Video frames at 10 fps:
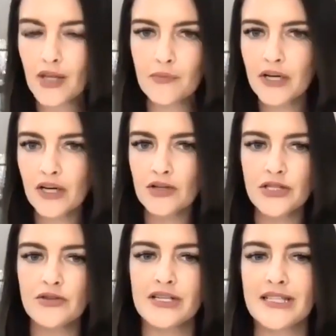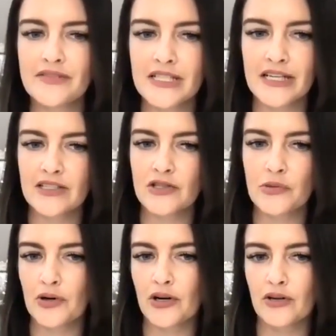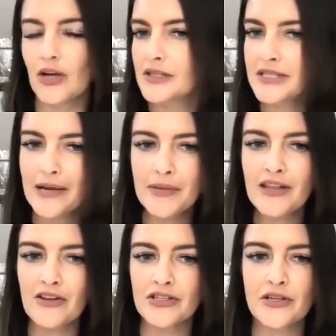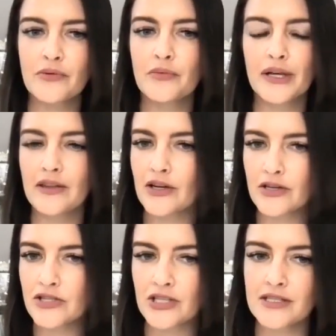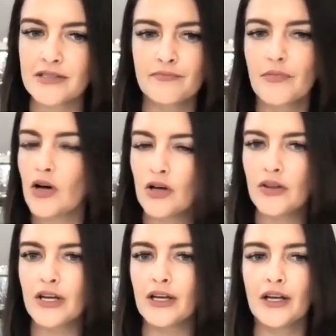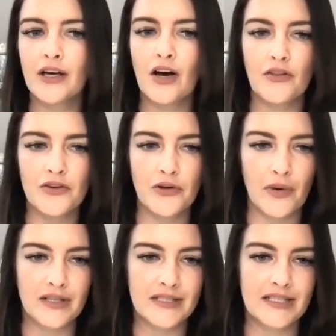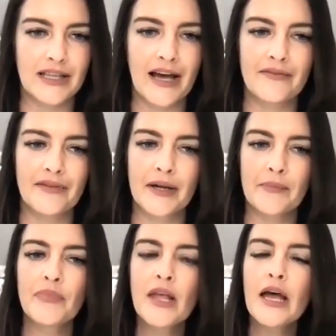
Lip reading: But it also doesn't have to take a super long time either. So like, there's just all the nuance to that, right?